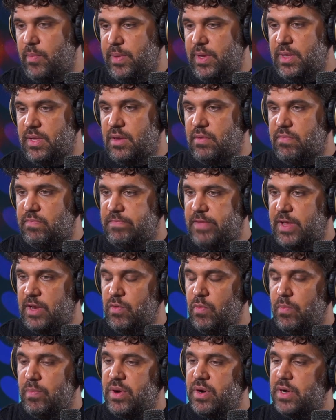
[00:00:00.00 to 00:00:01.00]
my opinion,
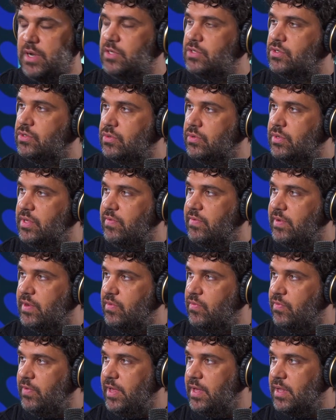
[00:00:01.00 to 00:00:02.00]
when you merge two
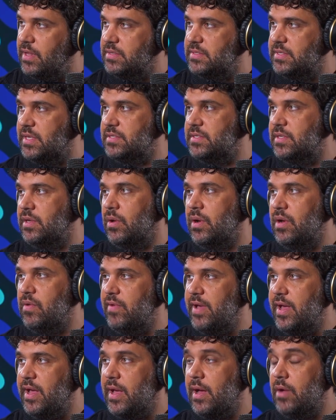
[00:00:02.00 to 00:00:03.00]
different fields, that's the only
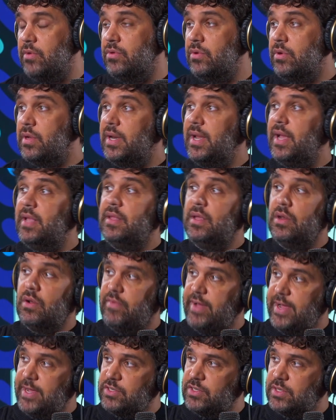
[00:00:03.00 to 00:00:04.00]
way how to create
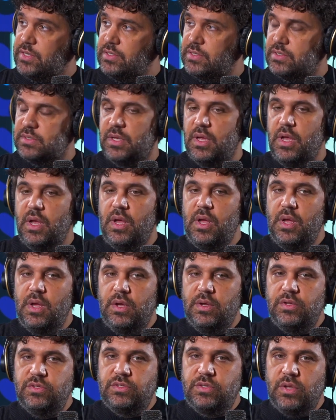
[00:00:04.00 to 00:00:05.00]
innovations.
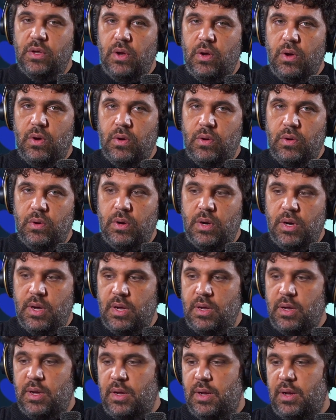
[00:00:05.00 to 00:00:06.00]

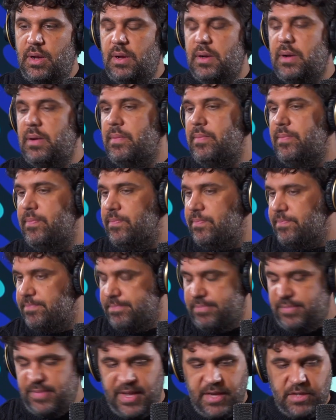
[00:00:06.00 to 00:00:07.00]
So,
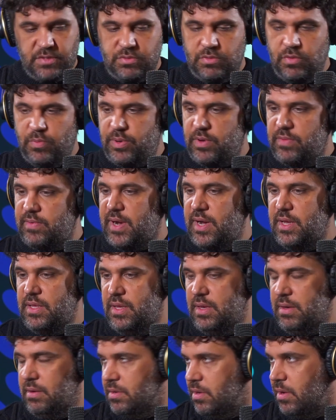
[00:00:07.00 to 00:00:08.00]
next to
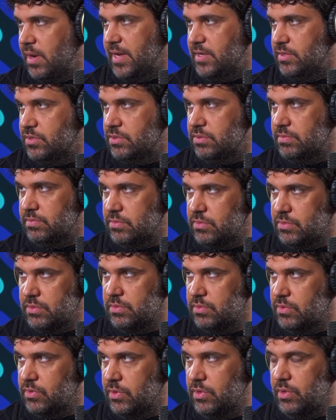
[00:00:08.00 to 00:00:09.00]
providing knowledge
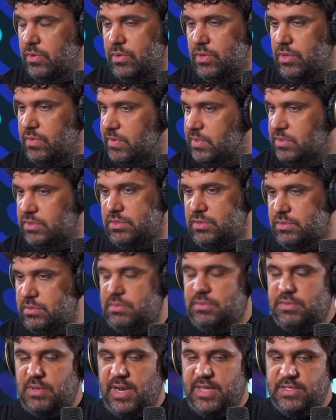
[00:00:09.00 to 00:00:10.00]
to youth,
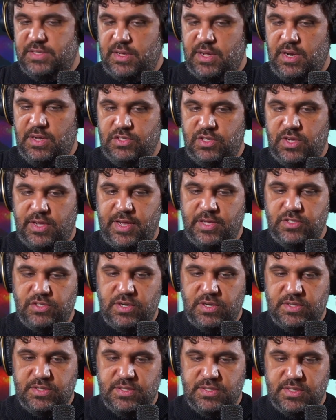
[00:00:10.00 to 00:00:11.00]
which classical
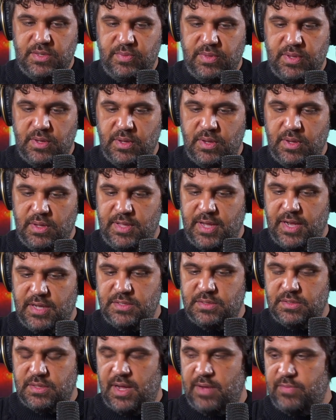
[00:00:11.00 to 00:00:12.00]
educational system
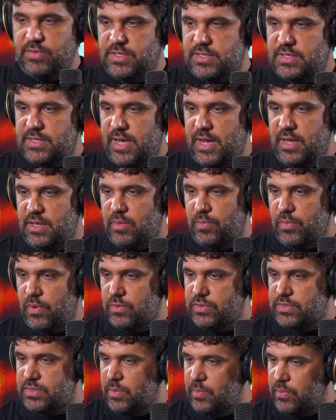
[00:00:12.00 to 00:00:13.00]
does, I would say the
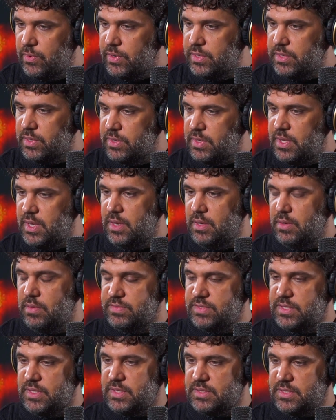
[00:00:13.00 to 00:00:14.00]
most important thing
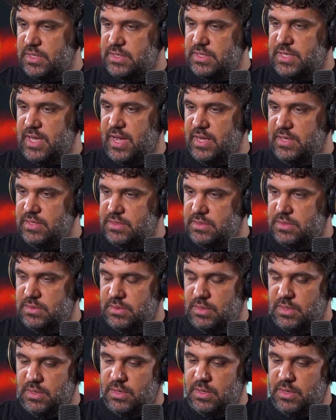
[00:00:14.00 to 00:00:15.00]
of citizen
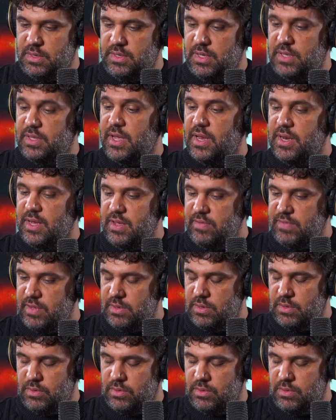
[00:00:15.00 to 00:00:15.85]
science that can